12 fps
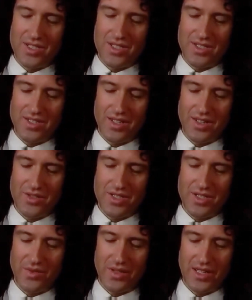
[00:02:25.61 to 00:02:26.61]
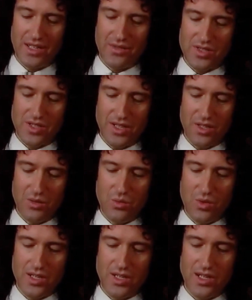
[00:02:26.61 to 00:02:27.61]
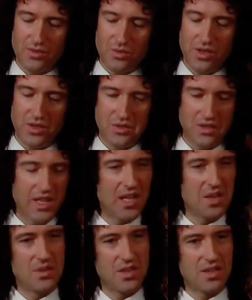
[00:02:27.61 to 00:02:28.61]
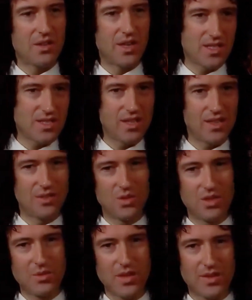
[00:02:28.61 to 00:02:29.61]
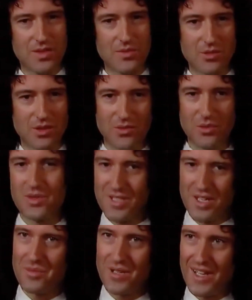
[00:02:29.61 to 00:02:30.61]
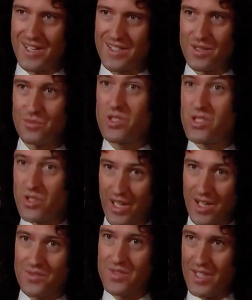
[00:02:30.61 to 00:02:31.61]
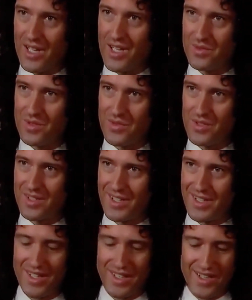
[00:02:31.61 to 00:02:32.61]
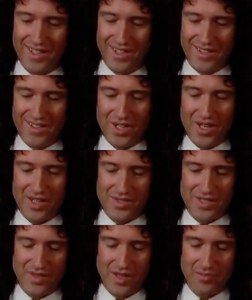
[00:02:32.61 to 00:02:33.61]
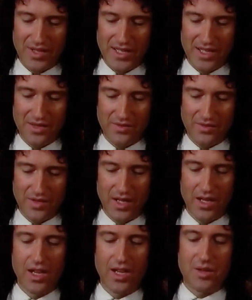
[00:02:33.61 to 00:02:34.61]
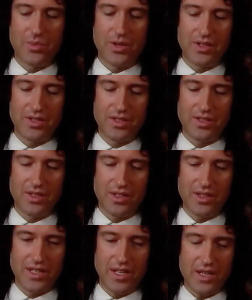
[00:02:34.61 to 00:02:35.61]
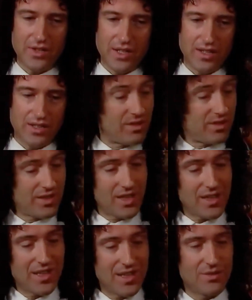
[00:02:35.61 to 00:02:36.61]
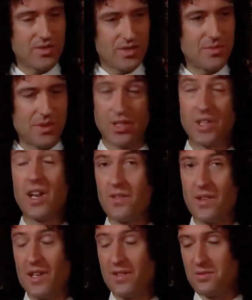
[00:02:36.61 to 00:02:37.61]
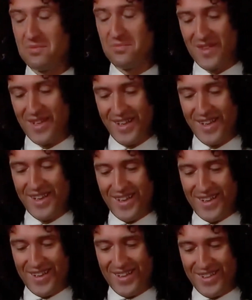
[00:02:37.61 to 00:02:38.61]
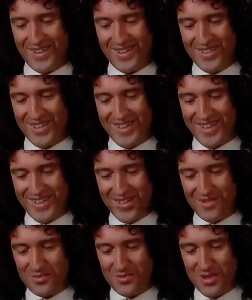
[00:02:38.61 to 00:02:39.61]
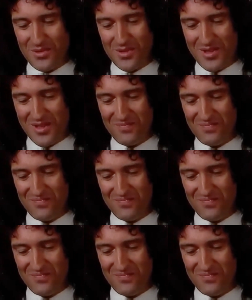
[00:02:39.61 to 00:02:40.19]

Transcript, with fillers: There's, you know, there's different levels. I think on one level we thought, yeah, we're the greatest thing in the world. We have something to offer which nobody has, you know, yeah. which you have to have if sure, you, sure. you know, you have to have that belief. But on, on another on another level, excuse me, on another level. Good idea. On another level, we were.